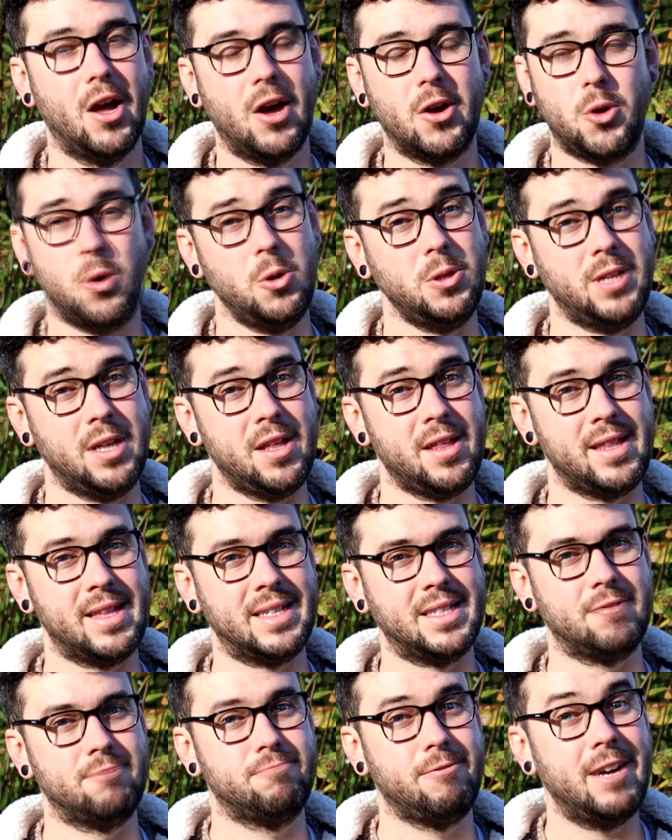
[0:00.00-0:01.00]
Of course, the other thing
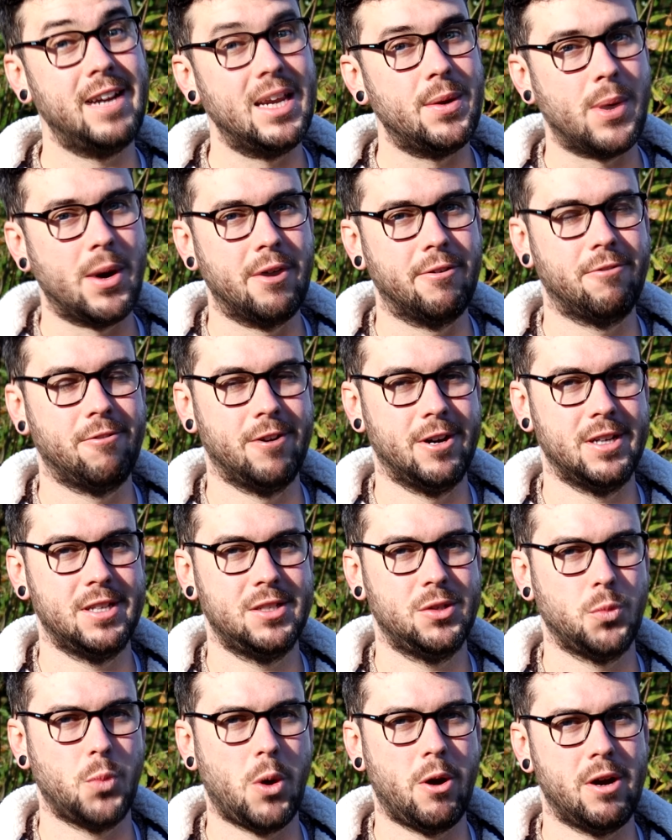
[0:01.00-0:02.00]
that did really well for
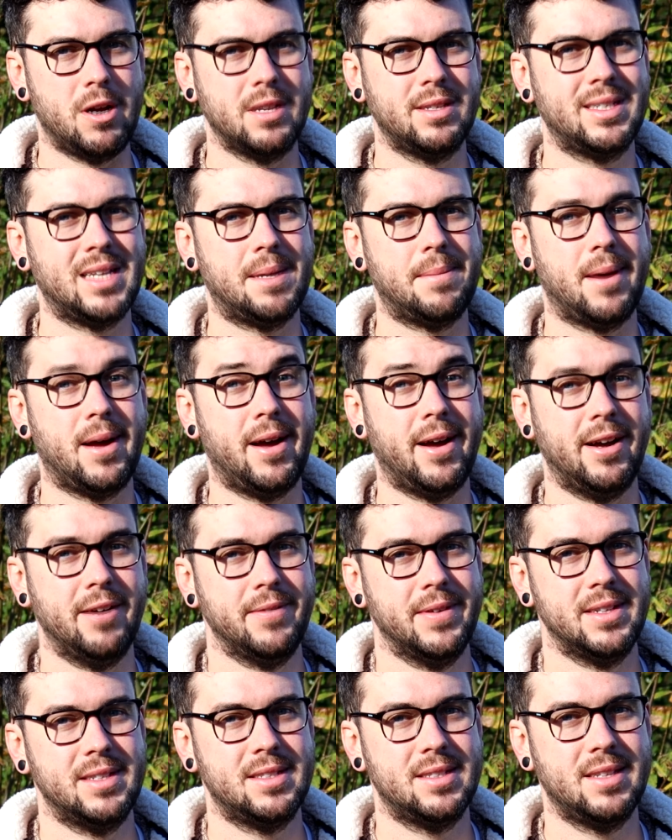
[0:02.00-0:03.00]
us were our summer
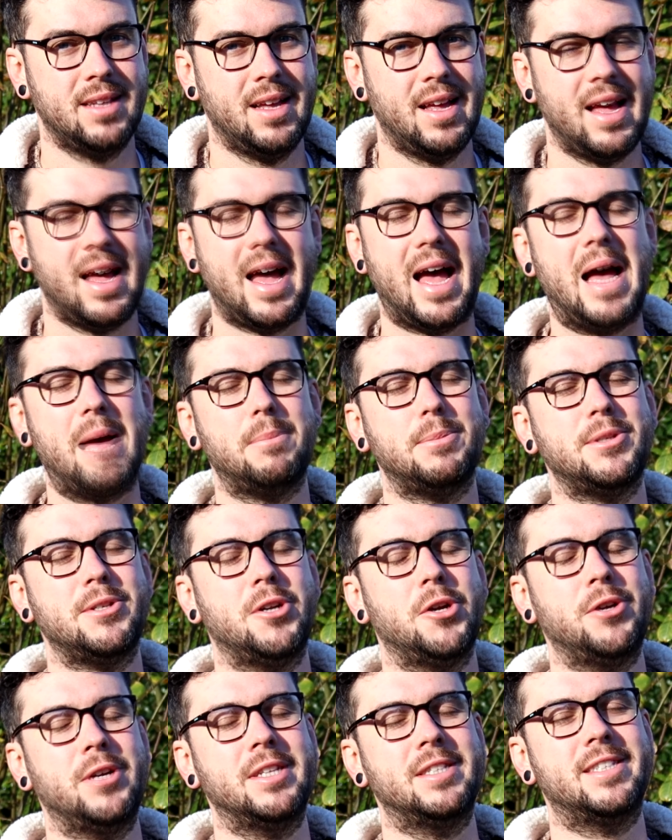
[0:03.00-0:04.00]
harvests.
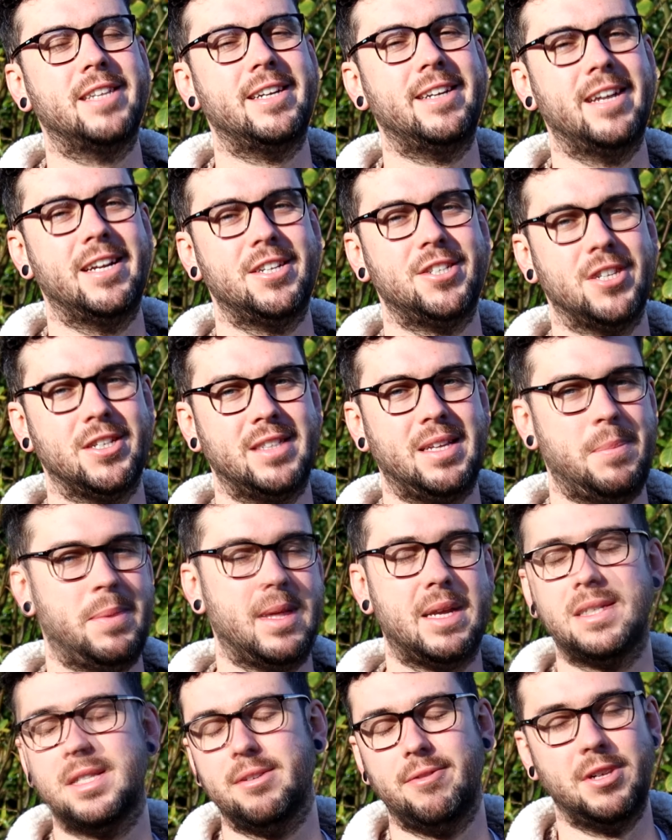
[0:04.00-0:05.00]
Absolutely delicious. I mean,
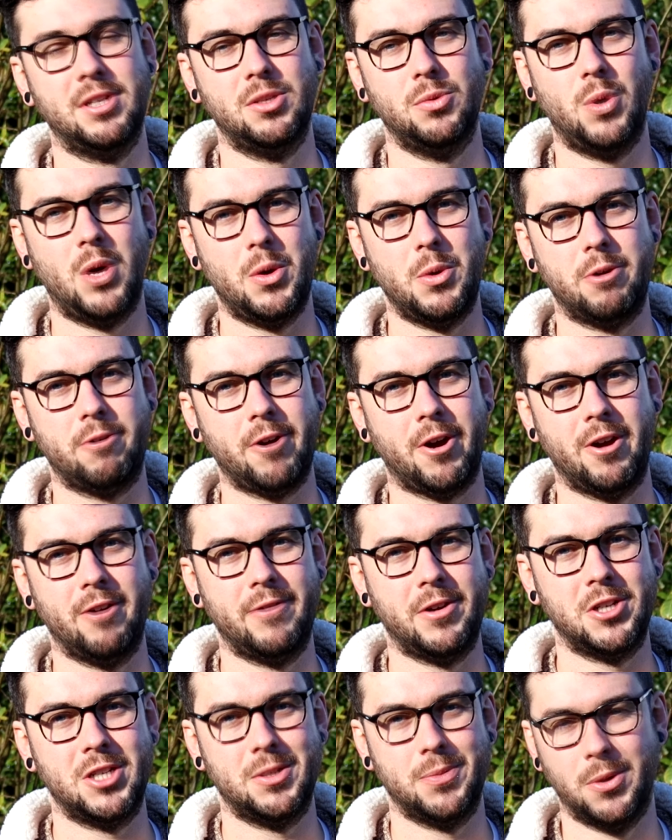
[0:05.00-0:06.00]
that's the reason why we grow
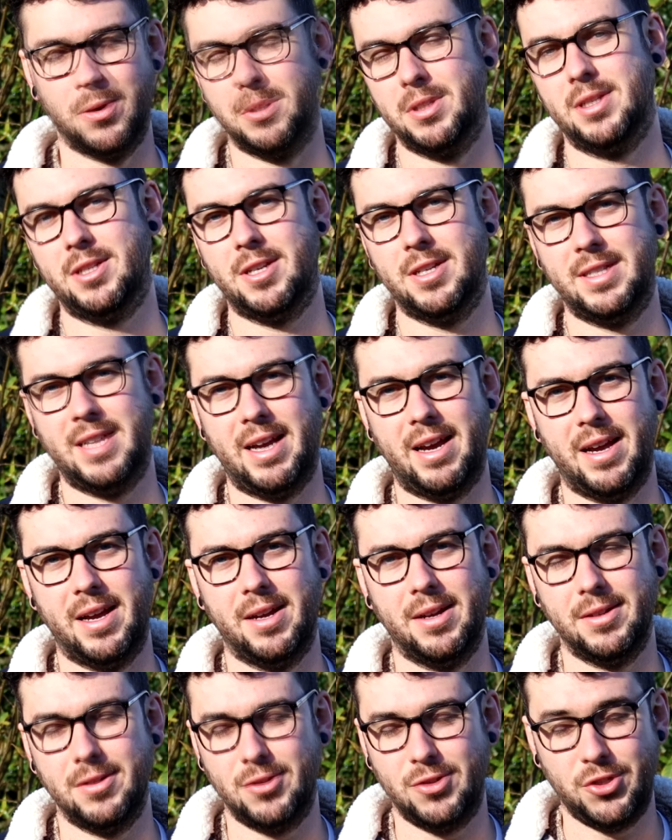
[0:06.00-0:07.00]
vegetables, is because
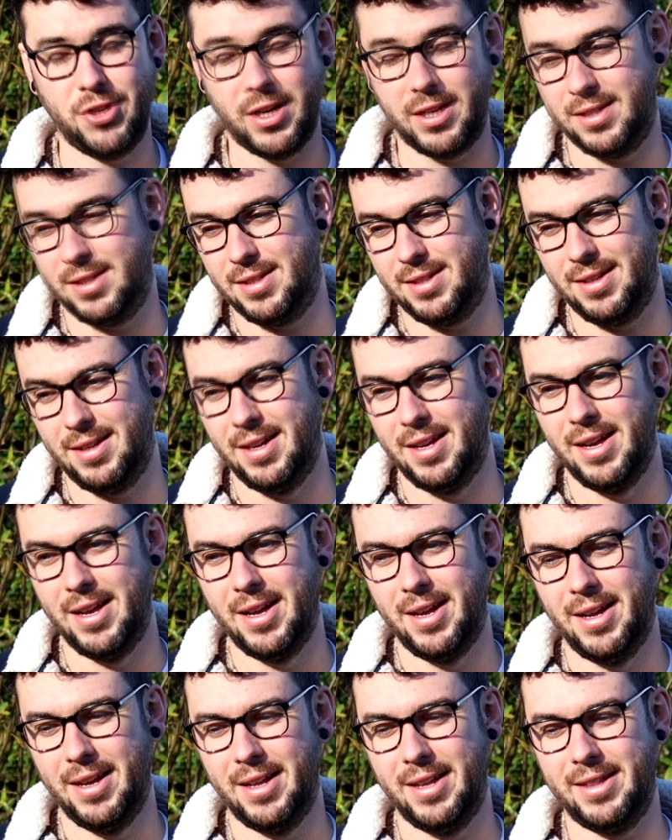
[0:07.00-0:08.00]
they're just
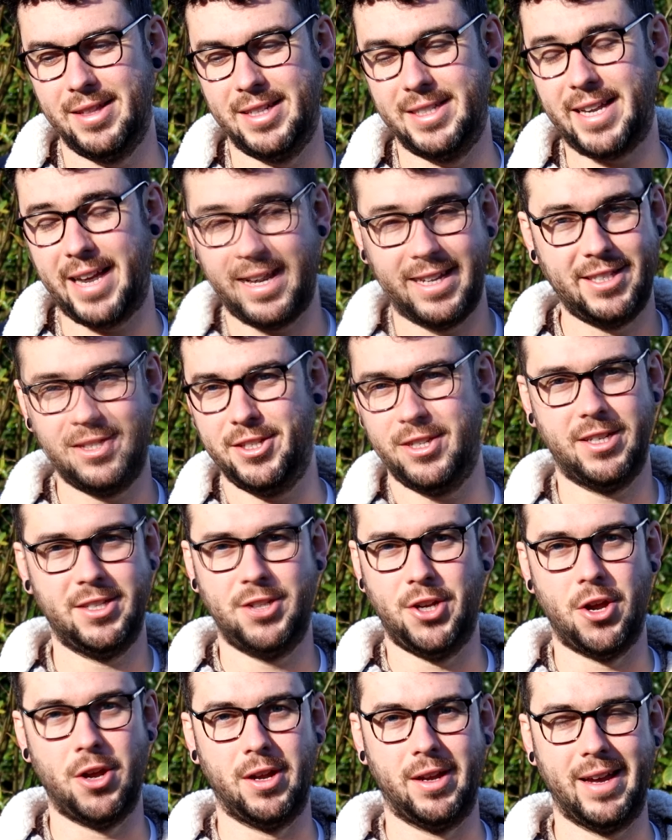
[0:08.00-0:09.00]
the
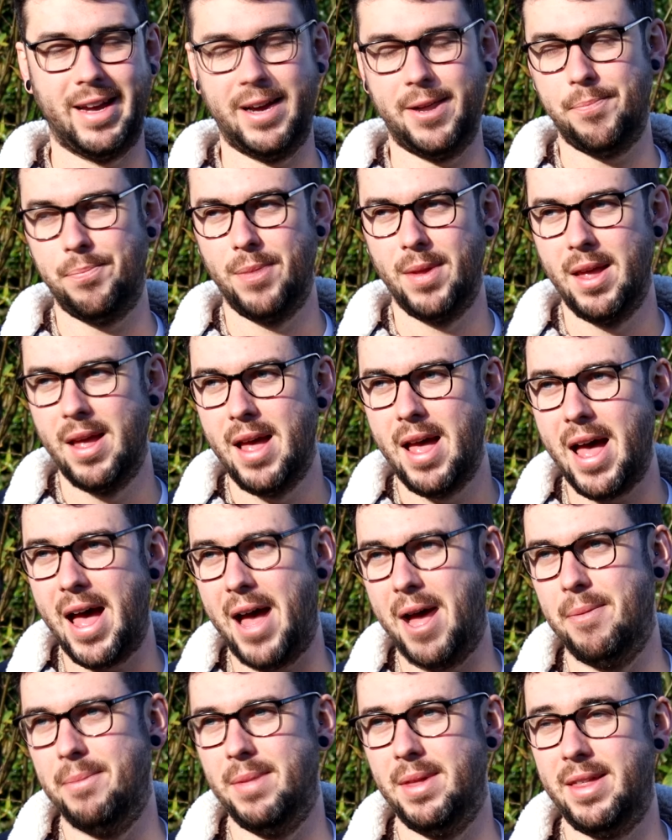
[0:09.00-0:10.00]
tastiest you can get.
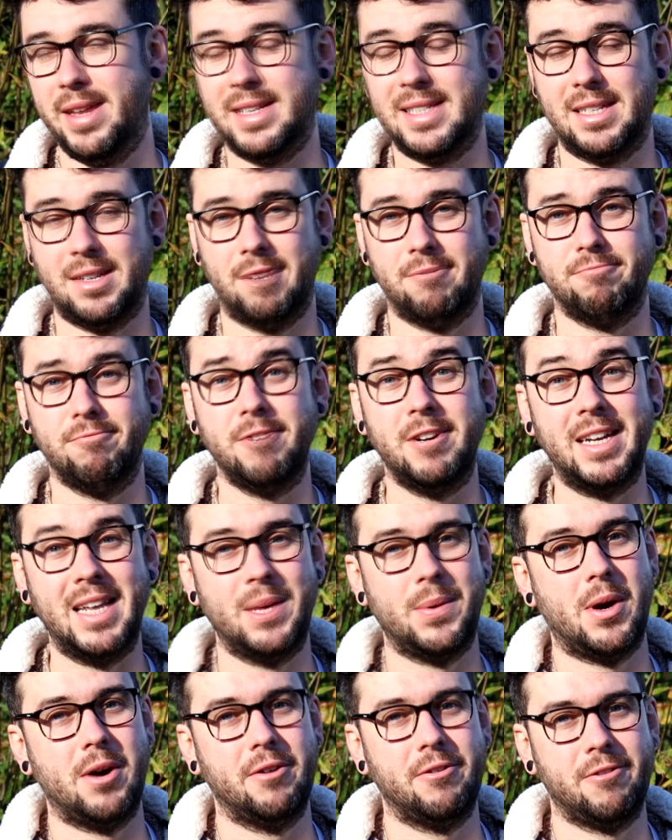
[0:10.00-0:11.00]
The things that did
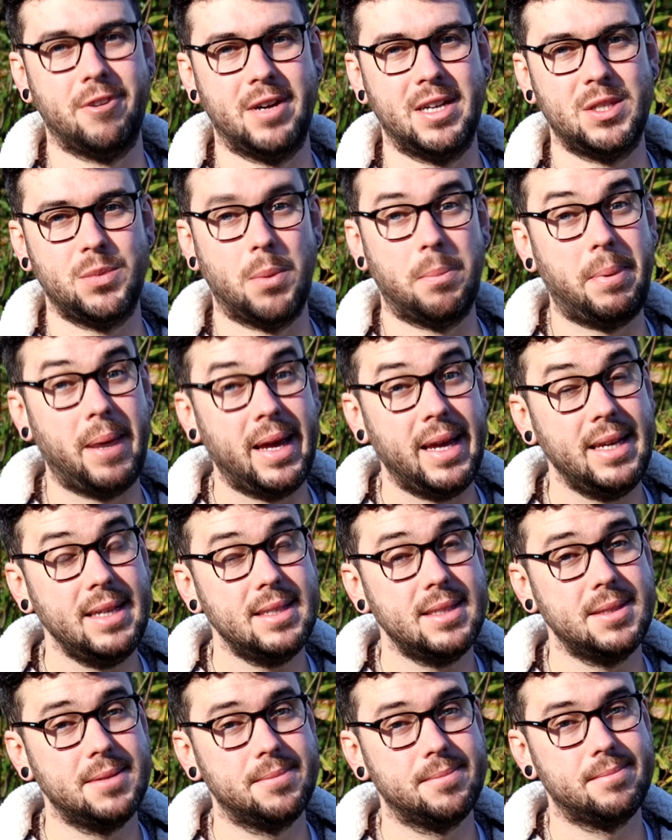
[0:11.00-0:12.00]
really well for us were
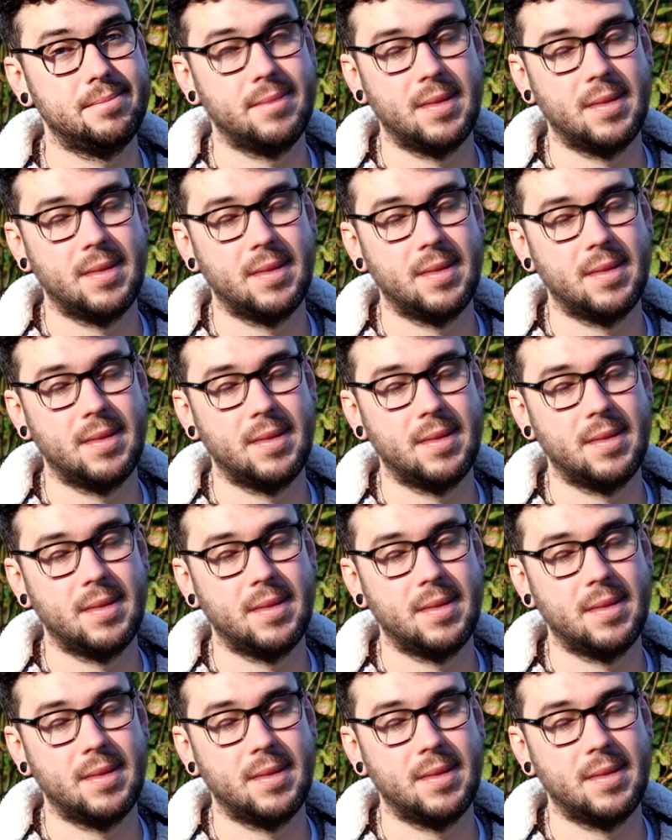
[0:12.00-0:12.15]
peas.